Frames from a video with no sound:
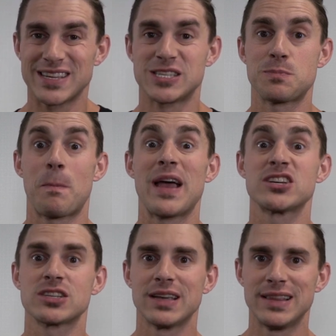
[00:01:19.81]

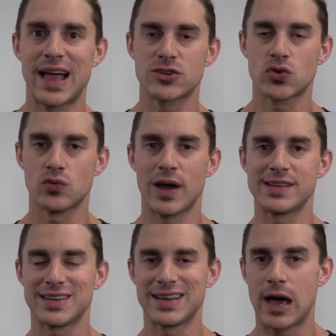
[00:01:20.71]
especially lateral
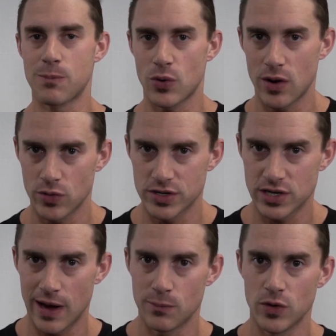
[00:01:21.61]
raising and upright row
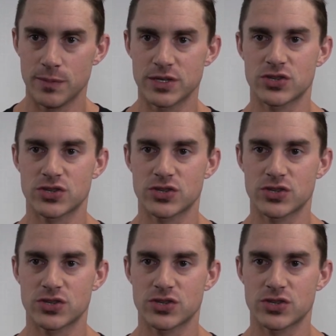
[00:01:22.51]
type movements.